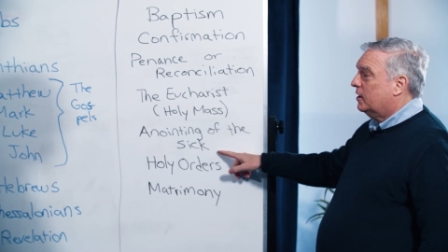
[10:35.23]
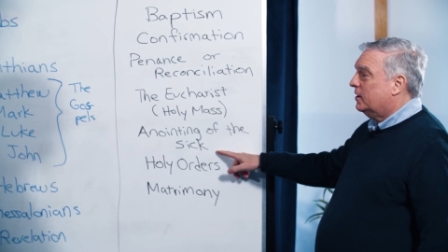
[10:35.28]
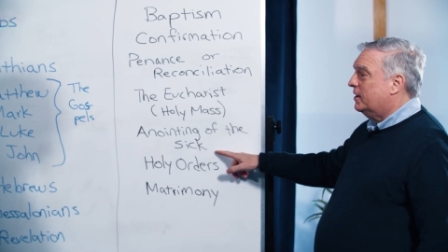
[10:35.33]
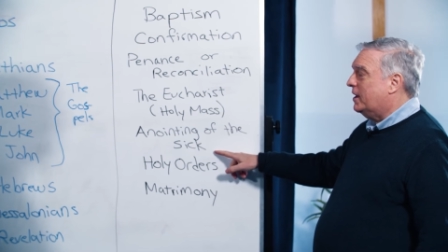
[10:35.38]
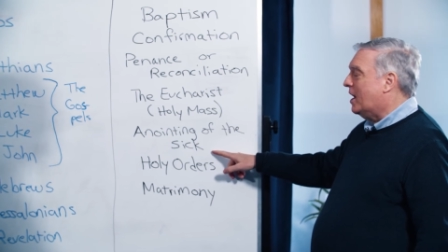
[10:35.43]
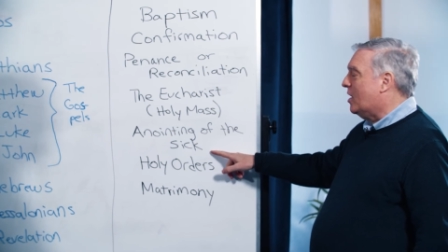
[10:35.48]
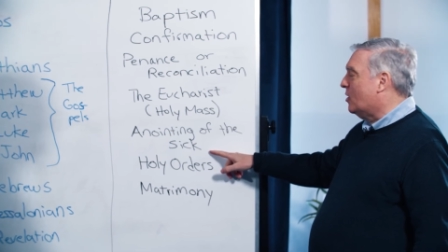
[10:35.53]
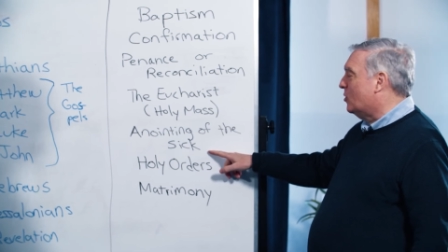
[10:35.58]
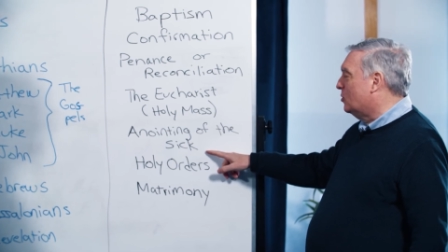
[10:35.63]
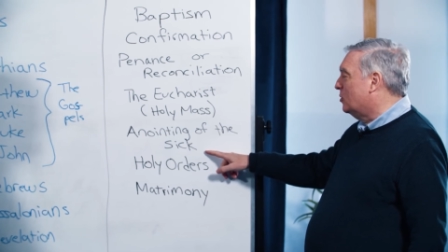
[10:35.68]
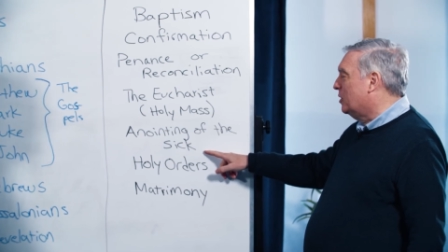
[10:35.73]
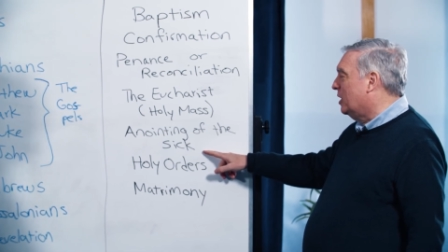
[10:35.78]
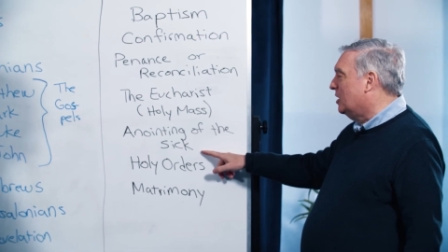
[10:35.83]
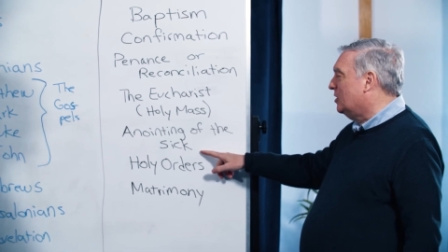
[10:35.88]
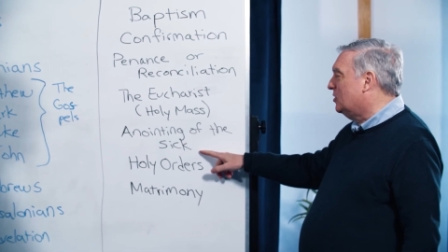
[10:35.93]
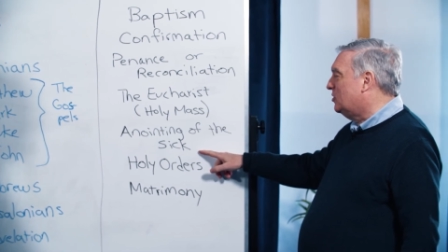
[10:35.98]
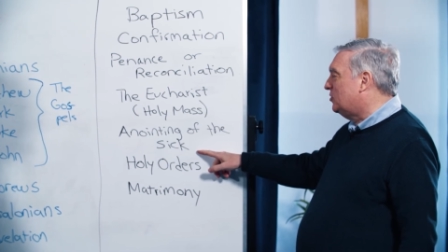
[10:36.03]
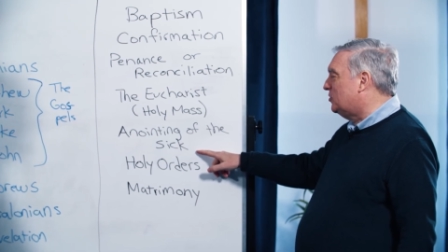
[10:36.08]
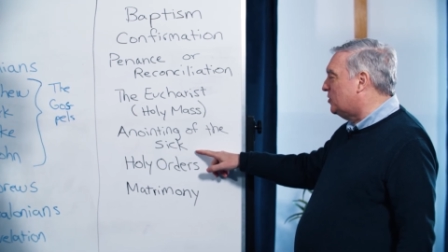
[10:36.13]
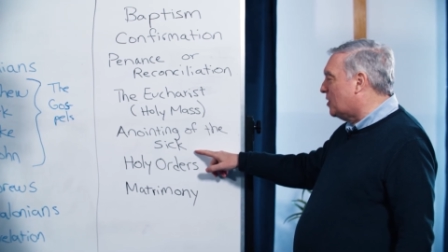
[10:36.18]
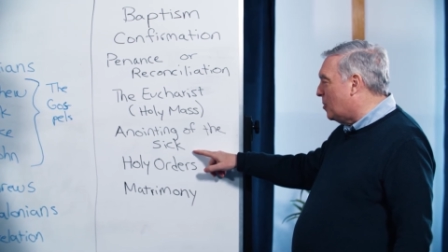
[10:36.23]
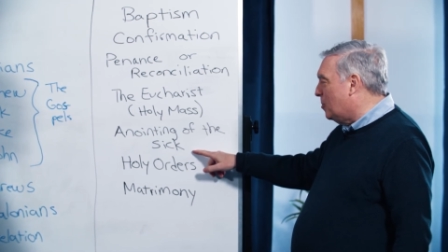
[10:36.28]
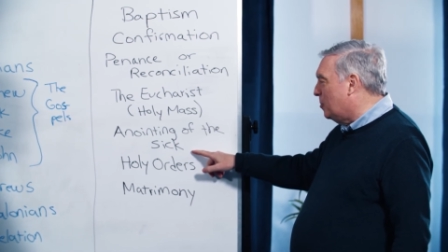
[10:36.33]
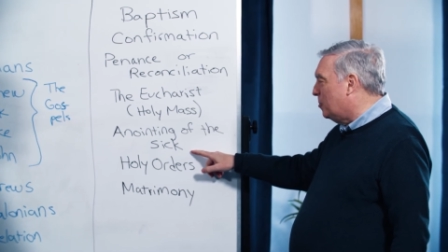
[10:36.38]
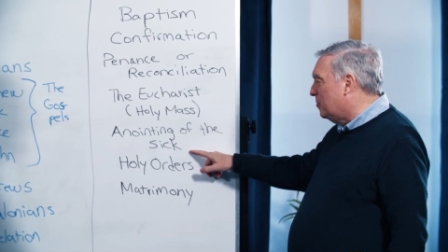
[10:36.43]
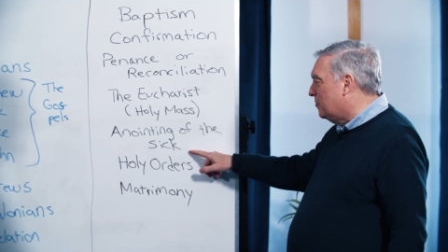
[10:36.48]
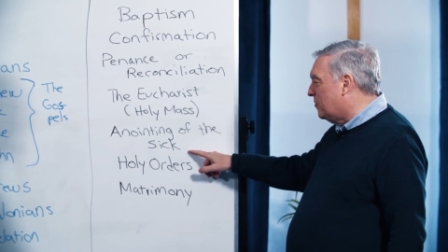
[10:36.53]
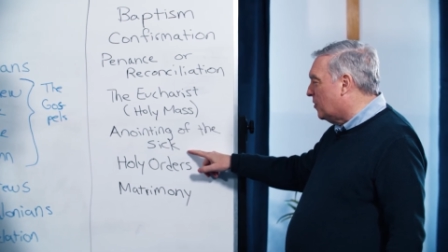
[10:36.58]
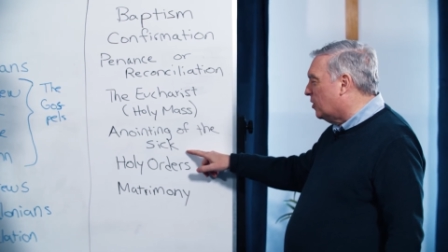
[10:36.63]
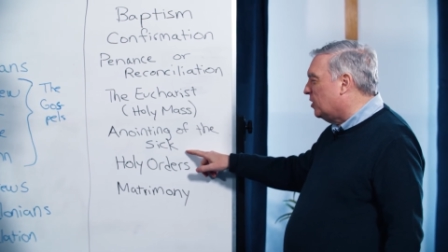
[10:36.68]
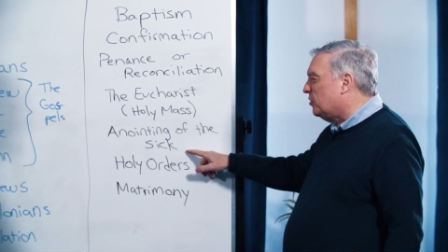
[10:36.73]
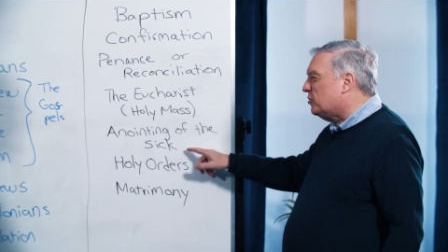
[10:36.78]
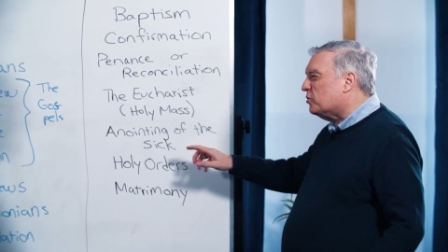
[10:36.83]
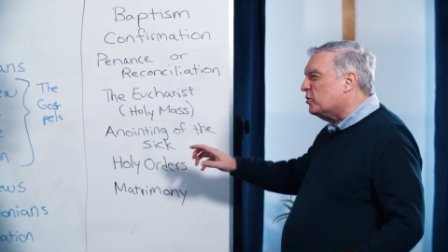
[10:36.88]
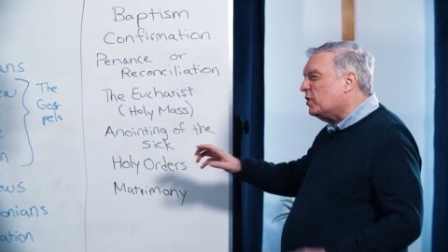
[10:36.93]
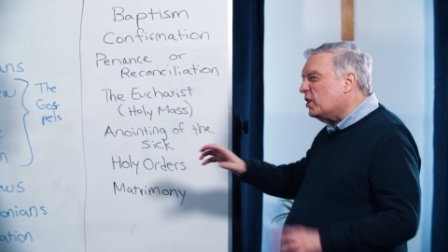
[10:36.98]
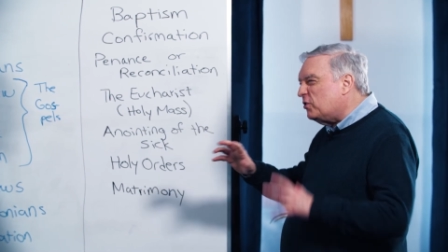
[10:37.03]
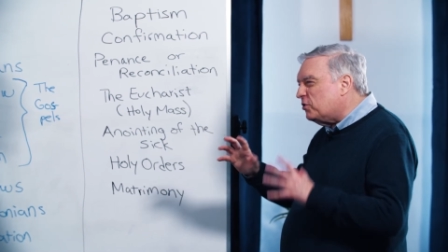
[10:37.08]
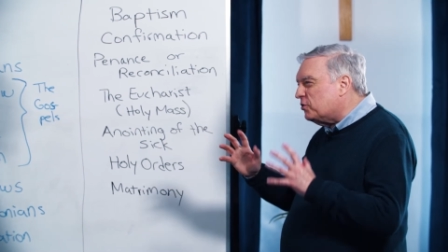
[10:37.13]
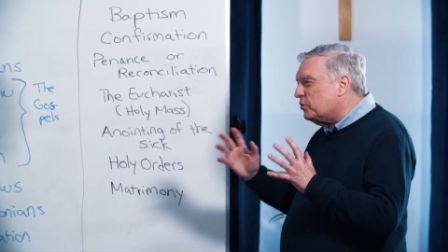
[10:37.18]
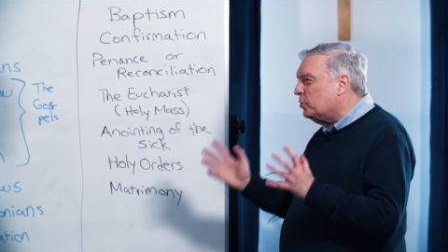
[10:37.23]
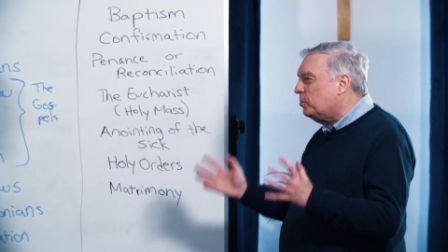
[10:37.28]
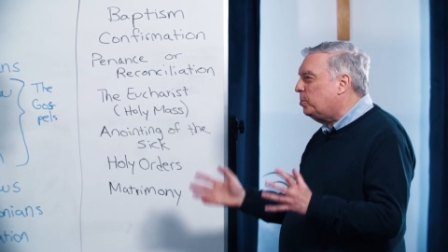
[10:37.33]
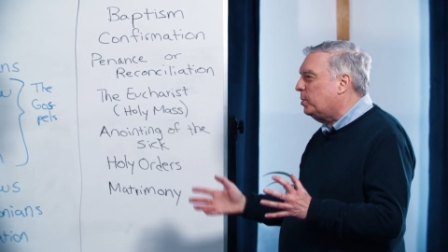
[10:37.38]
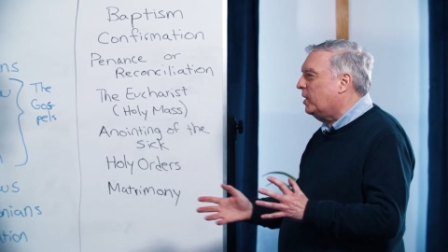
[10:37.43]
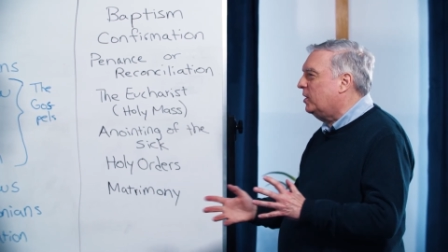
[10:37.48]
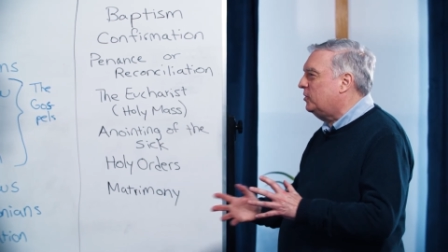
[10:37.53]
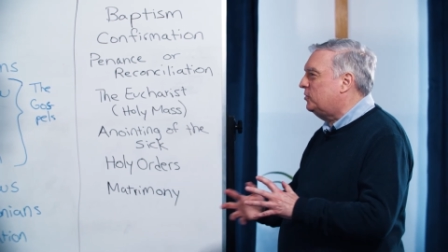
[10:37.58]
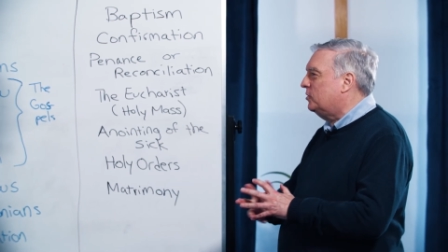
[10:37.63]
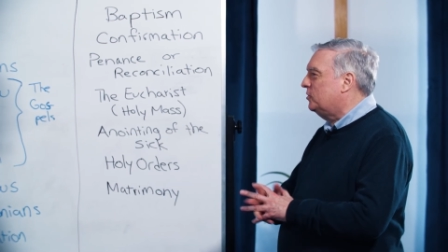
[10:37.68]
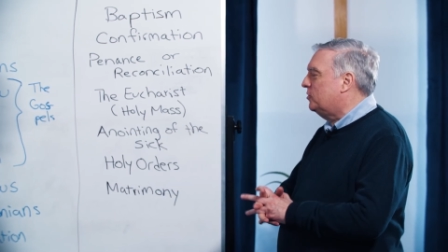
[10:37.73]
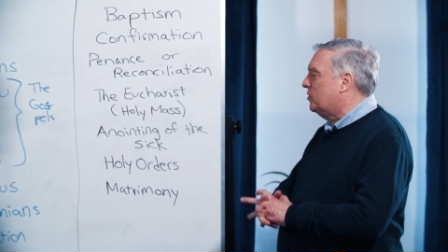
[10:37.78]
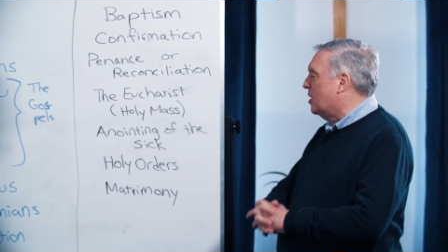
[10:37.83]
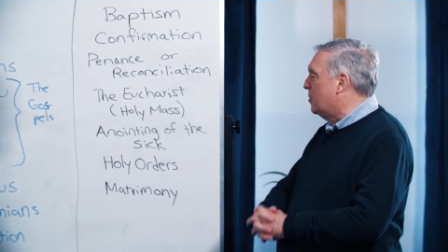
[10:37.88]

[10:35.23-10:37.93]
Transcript: Now, in some very traditional places,